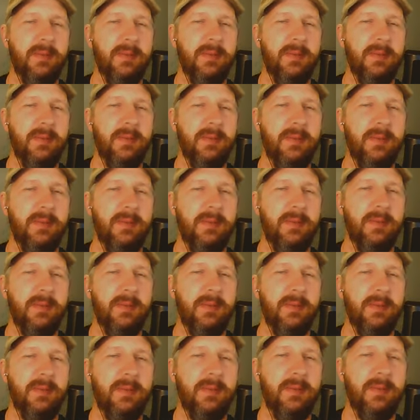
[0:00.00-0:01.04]
and he
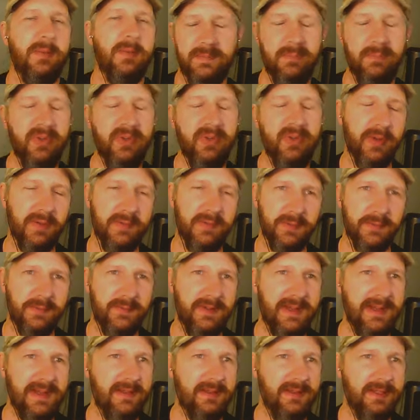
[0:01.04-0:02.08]
sent me this beautiful
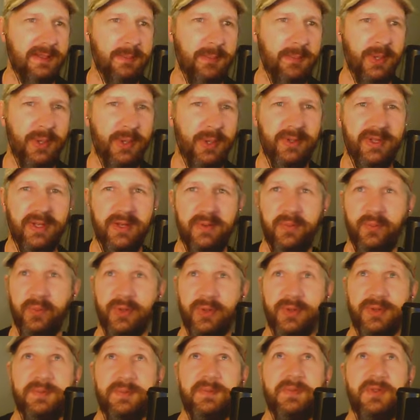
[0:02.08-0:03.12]
violin bow that
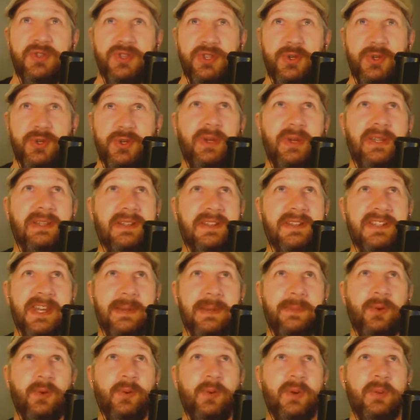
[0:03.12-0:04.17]
we'll do in the
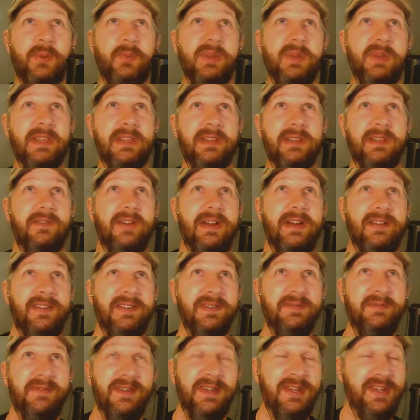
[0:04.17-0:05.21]
demo when we get the
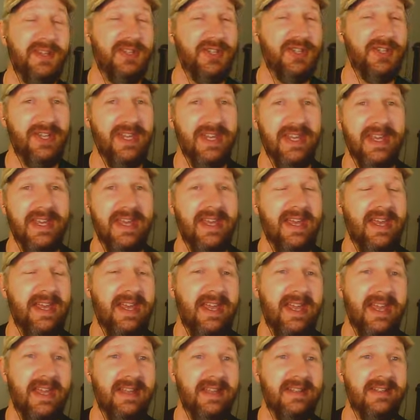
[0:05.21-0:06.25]
violin finished.
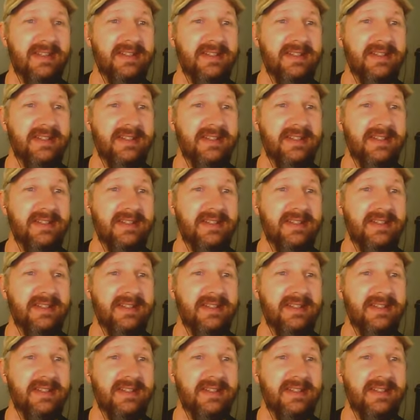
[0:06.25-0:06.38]
And